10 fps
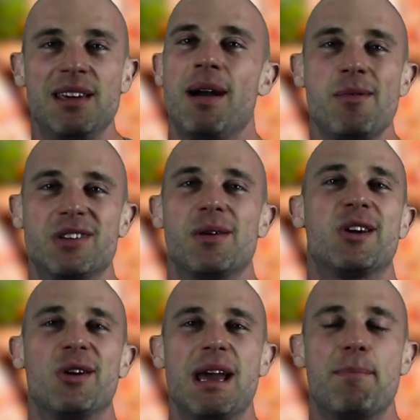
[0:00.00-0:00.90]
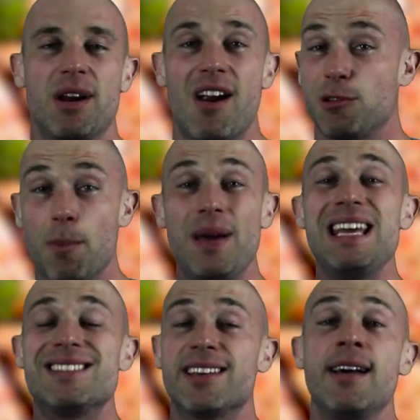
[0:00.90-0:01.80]
Maybe one day we couldn't get bananas. But
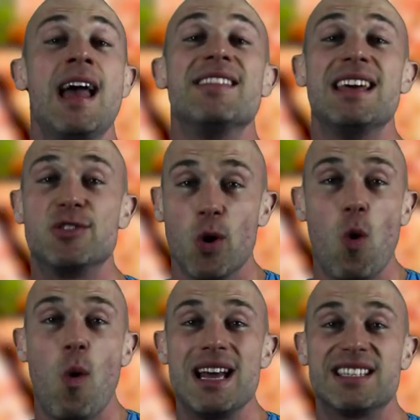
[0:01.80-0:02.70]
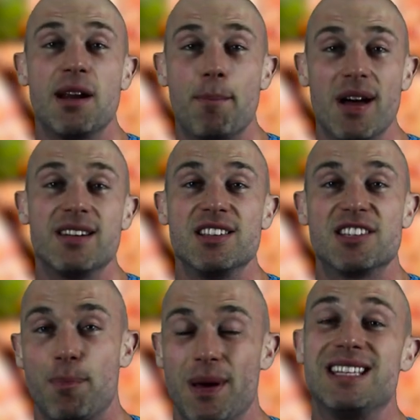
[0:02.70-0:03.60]
pizza, there's always an abundance
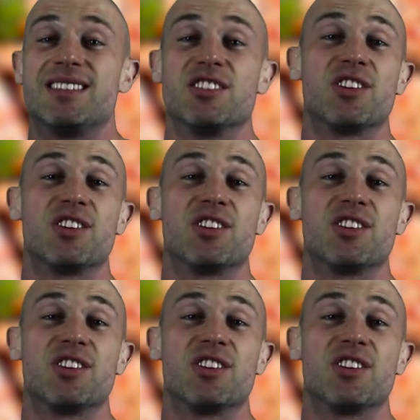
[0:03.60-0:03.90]
of pizza.